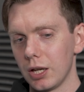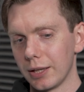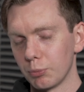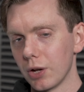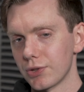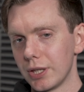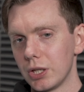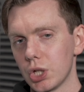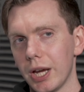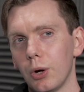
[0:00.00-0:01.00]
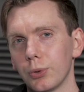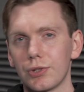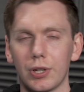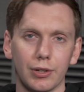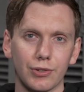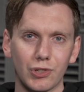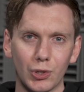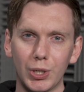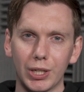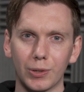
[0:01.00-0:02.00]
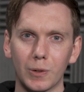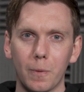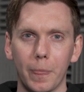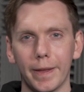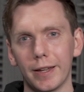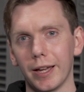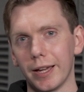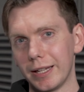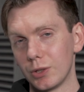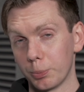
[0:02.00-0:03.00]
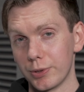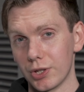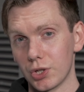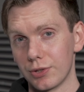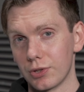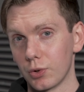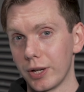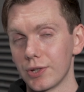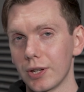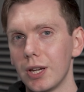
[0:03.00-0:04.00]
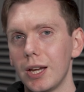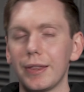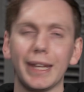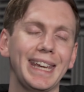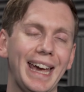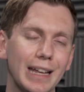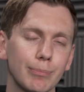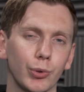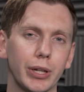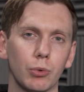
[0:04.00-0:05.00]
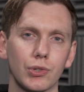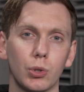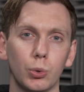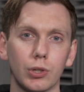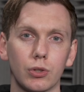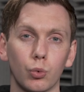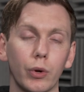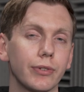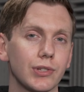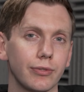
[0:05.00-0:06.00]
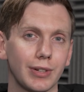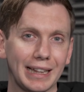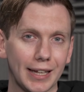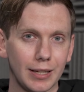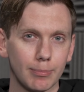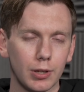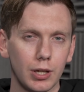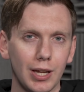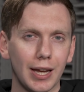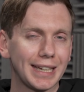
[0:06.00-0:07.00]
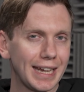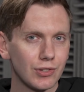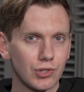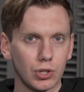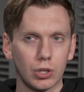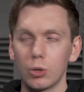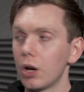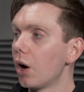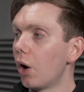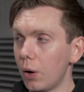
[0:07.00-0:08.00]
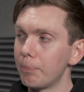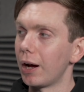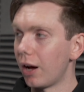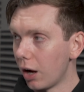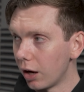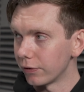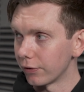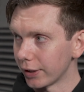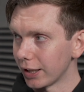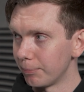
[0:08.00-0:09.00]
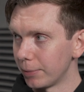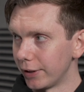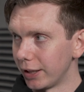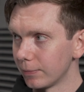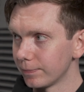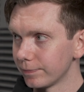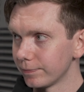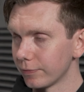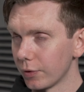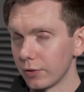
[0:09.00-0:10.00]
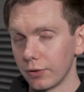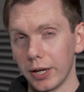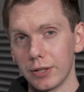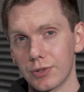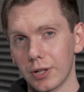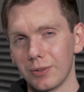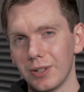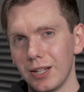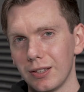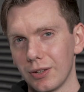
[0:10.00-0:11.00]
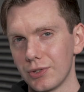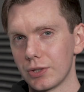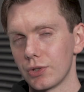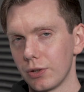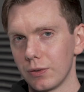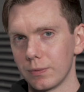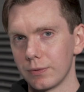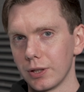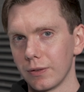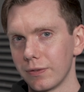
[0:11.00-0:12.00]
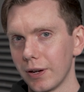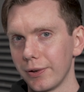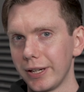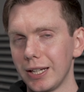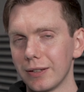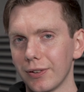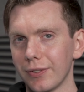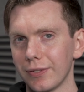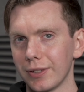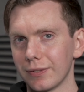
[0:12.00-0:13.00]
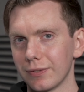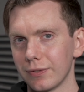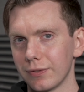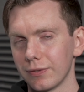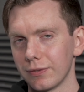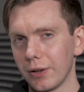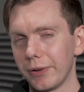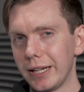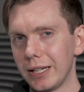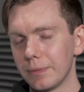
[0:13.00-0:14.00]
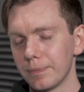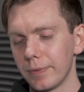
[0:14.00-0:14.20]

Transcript: And whilst the shareholders can't sue you in your position as a director, they can bring what's called a derivative claim against you on behalf of the company, right? So those are two, very, very, very